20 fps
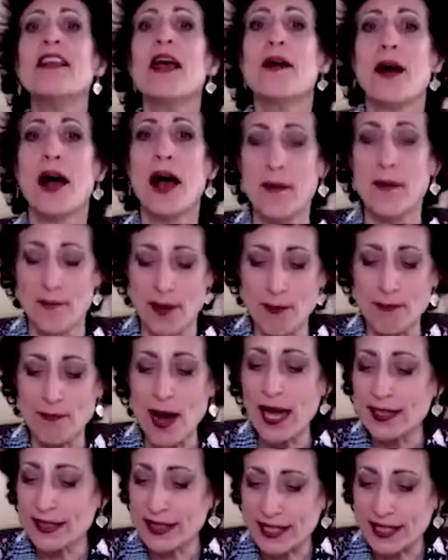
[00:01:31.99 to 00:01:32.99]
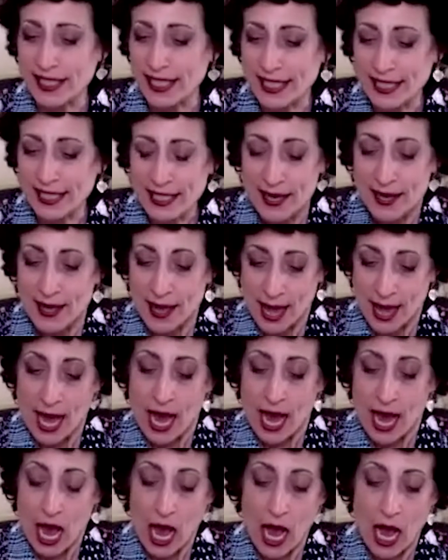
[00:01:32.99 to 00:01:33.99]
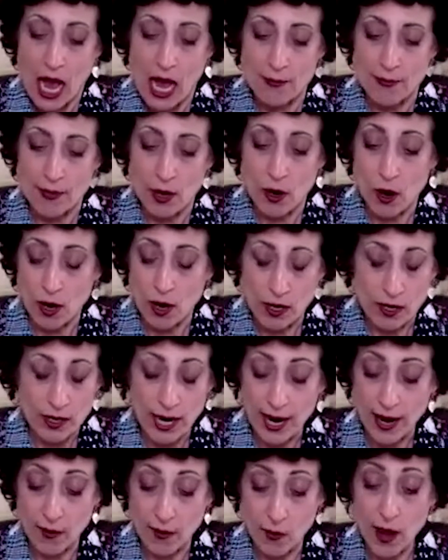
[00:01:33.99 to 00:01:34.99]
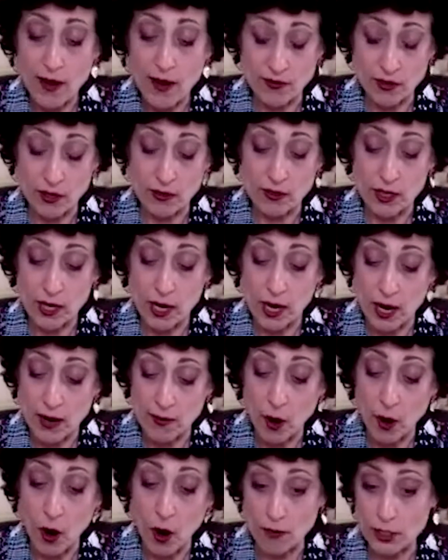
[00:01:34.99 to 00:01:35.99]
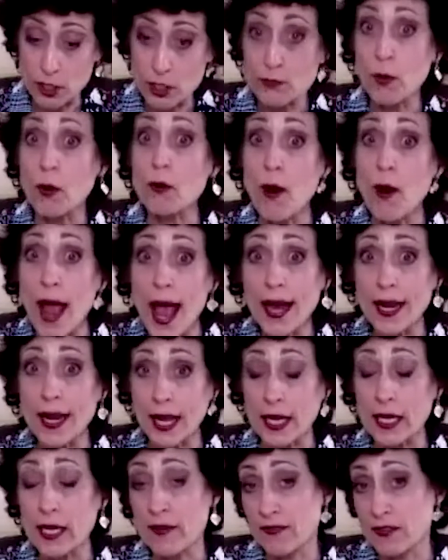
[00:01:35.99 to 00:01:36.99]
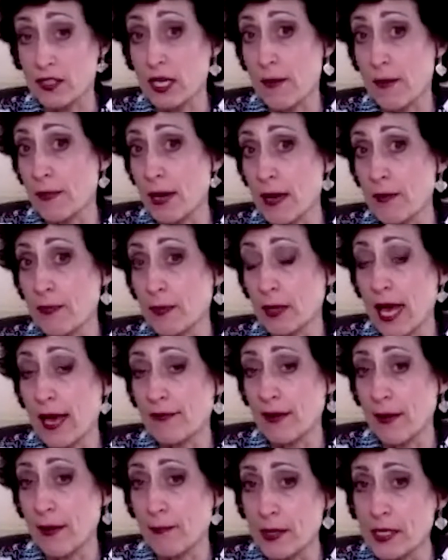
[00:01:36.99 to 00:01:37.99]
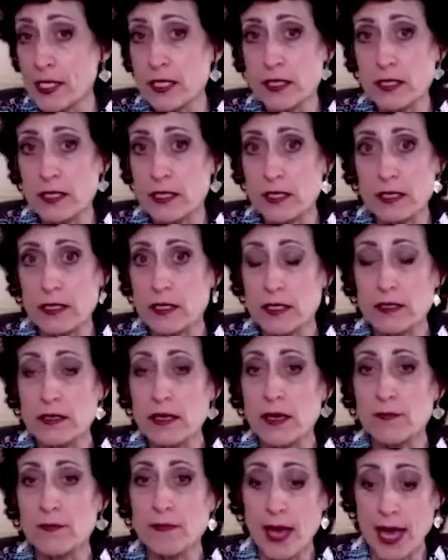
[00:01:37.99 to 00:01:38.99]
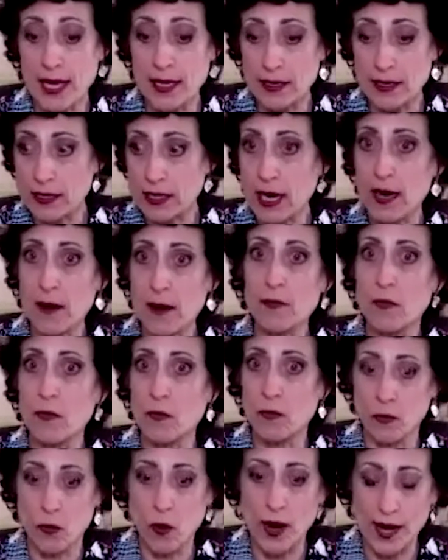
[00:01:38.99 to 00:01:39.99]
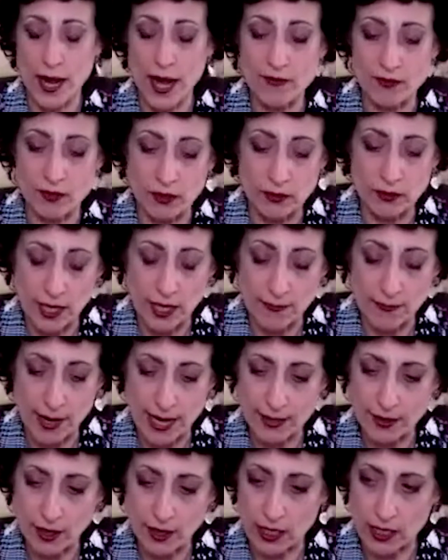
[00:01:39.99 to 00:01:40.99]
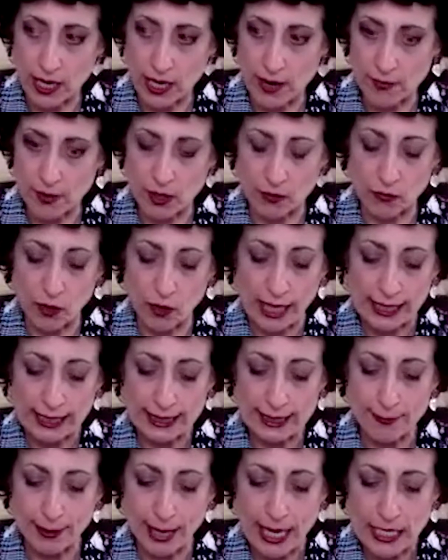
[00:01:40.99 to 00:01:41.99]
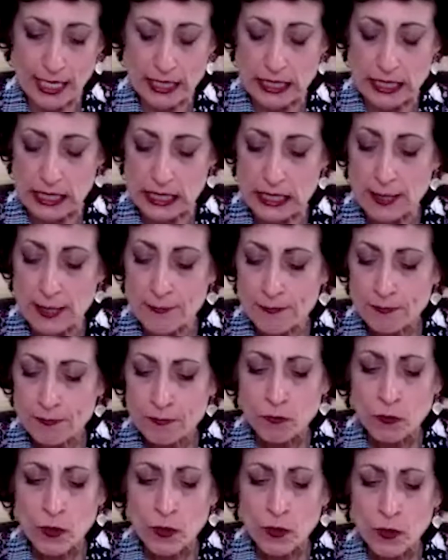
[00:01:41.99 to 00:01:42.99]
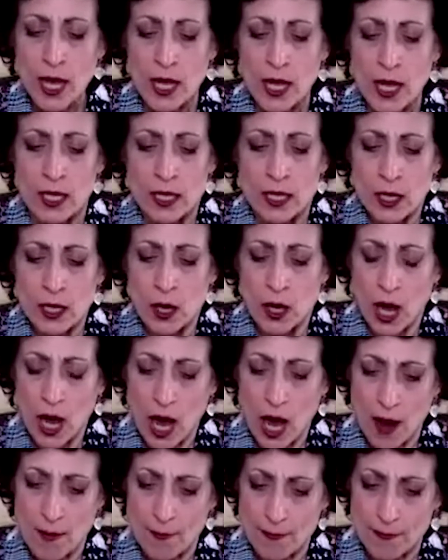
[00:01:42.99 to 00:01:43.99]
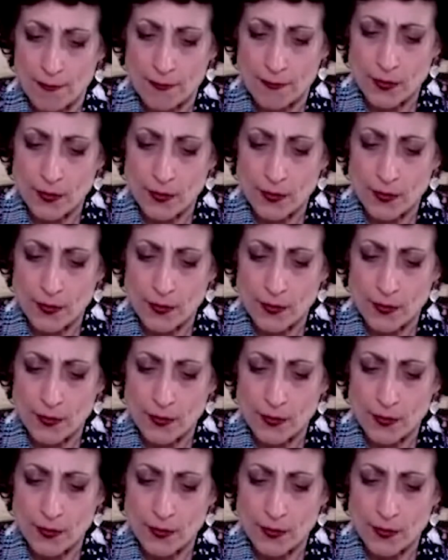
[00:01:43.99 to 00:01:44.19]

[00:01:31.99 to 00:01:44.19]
monthly, or however, or sporadic. If some people have a business, it may come whenever. It might not come on a regular basis. The